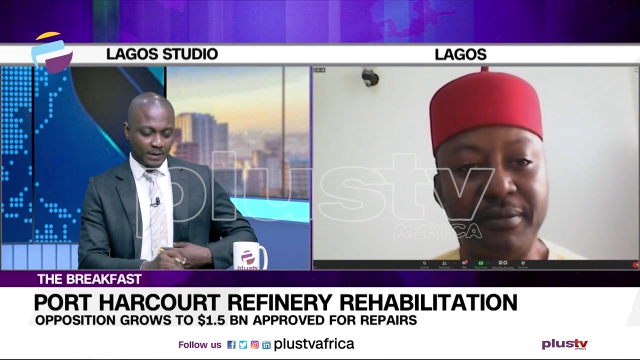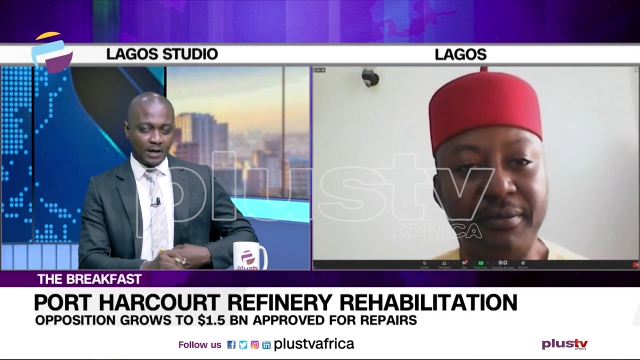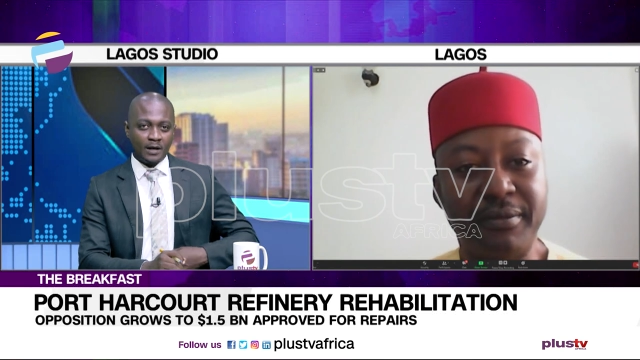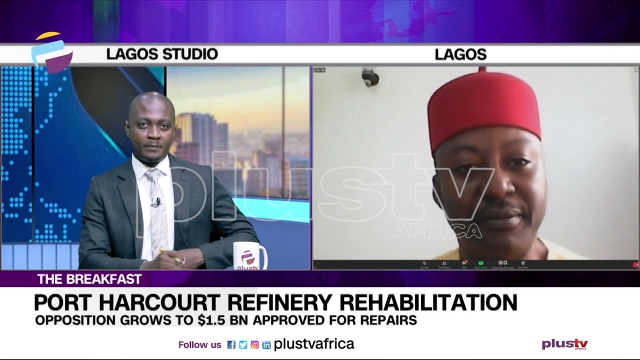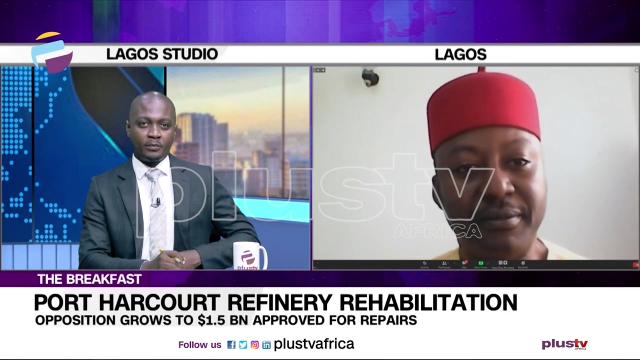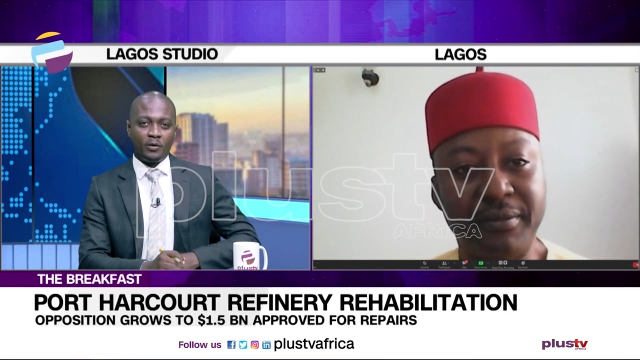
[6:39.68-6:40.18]

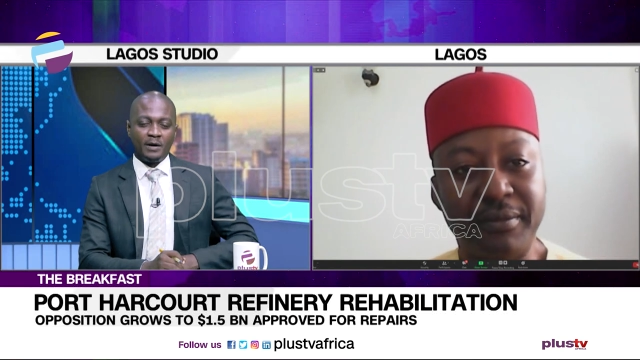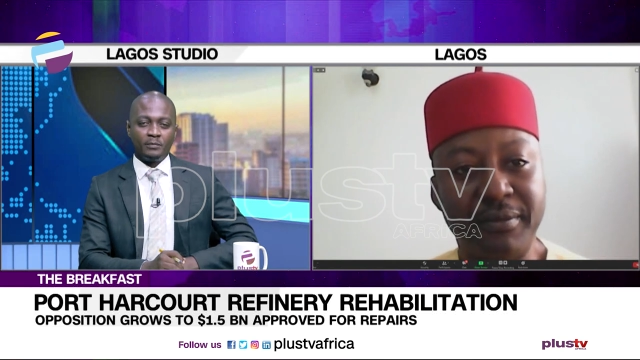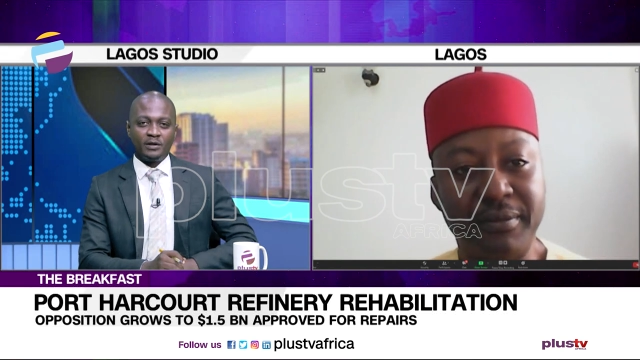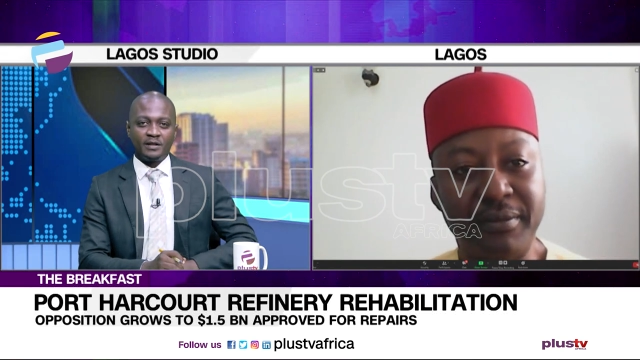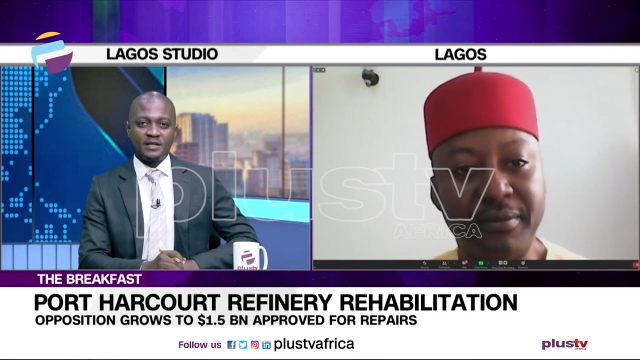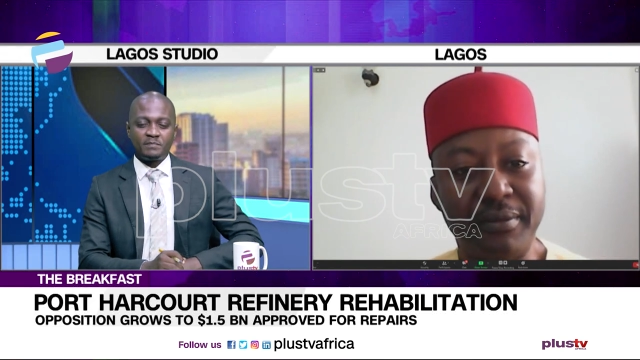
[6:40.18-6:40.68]
Speaker 1: uh, point,
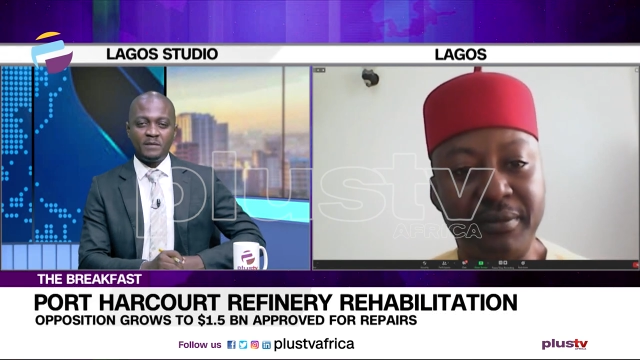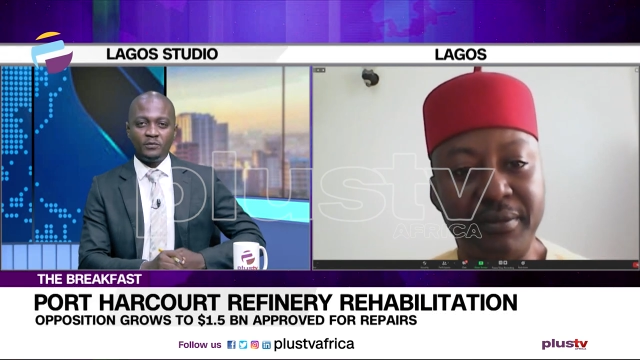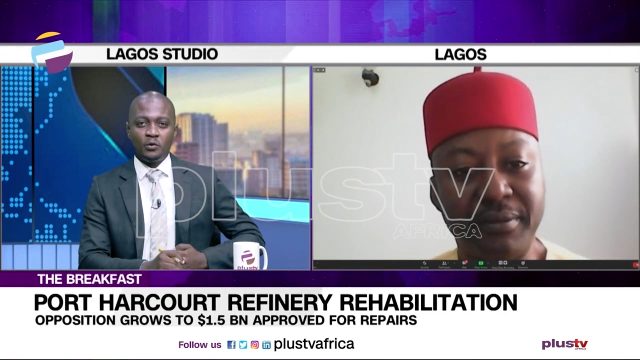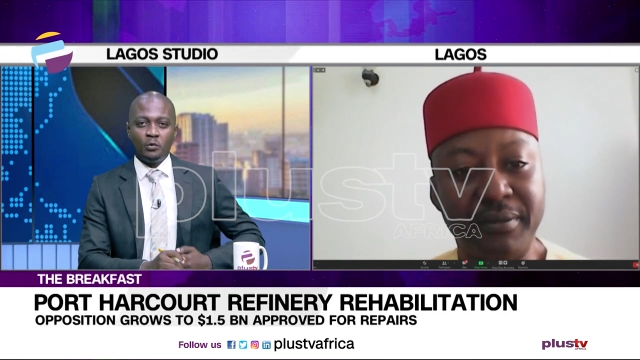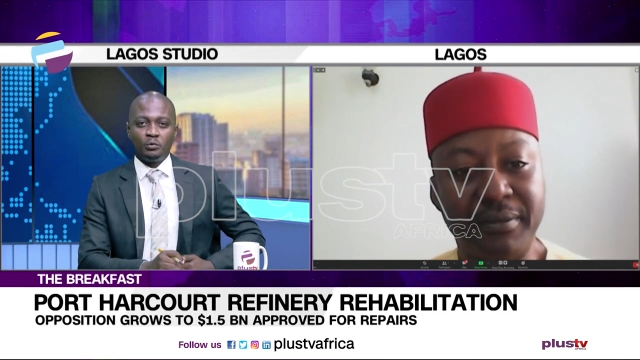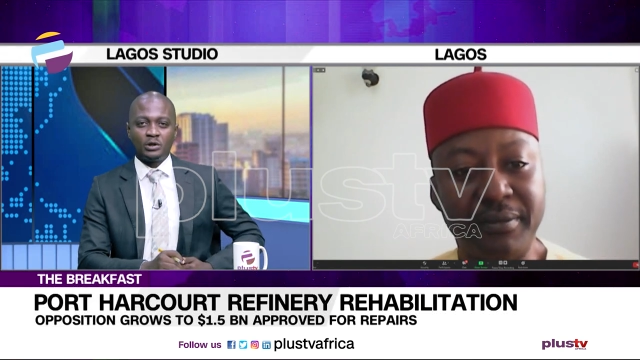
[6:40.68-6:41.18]
but there's people
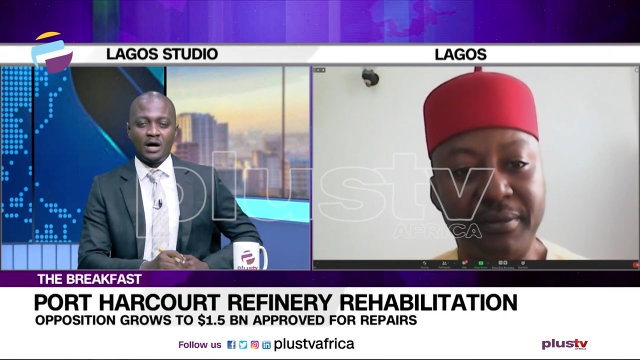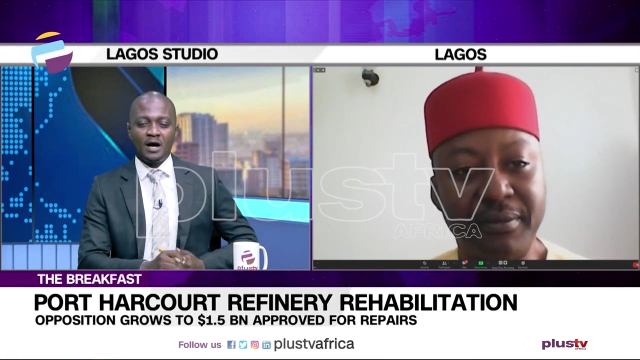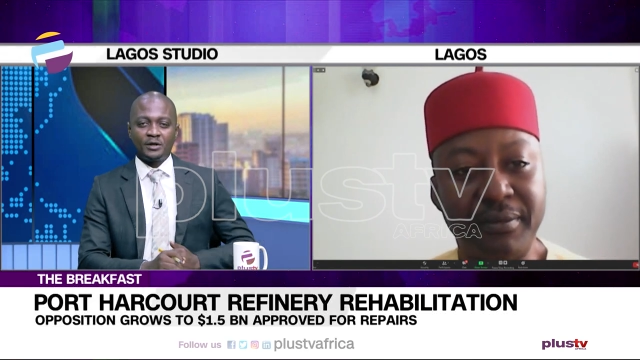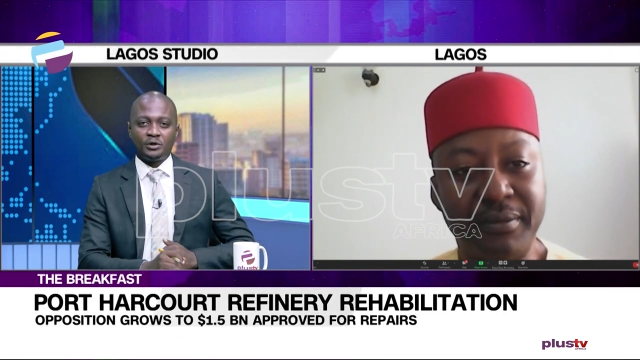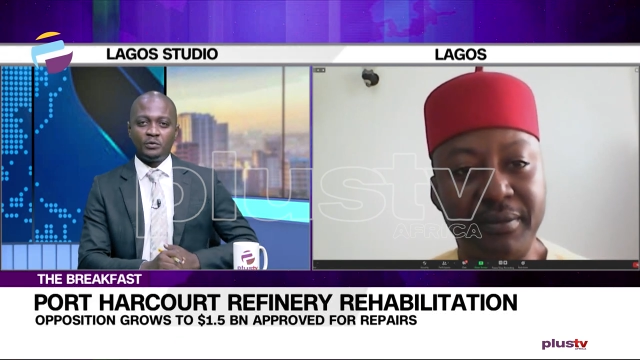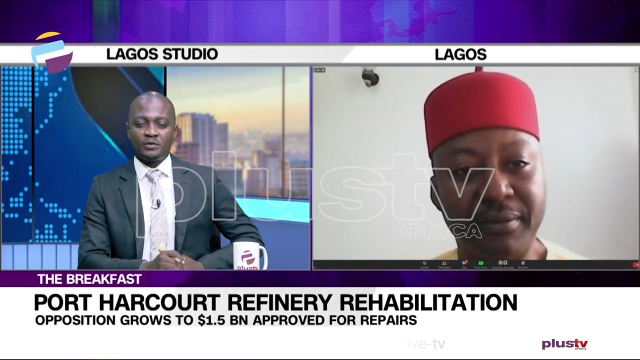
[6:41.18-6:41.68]
who would
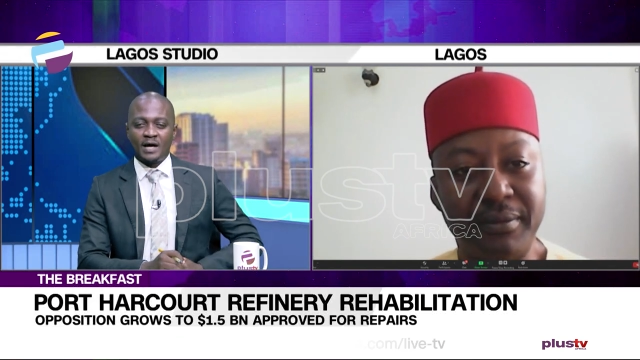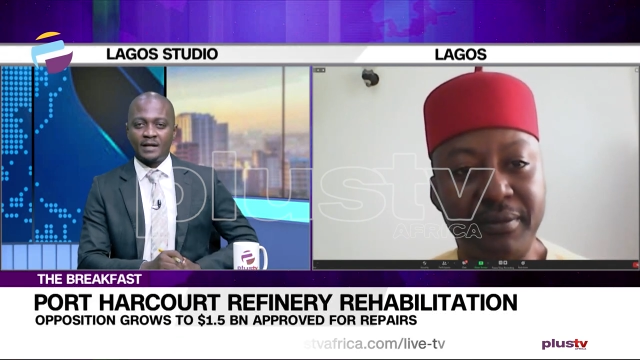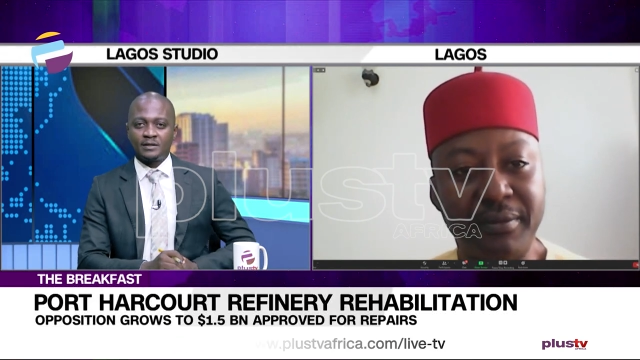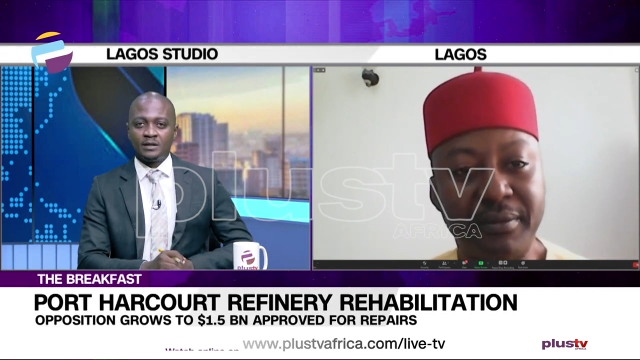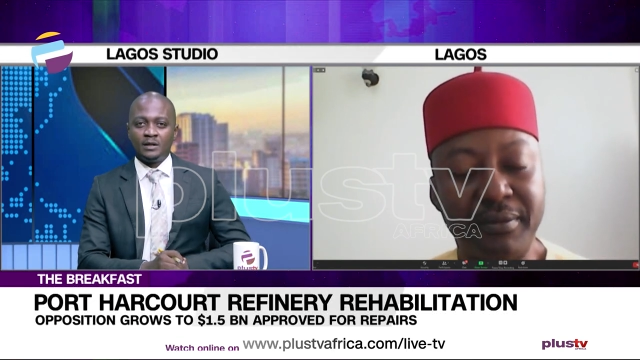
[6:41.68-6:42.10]
argue that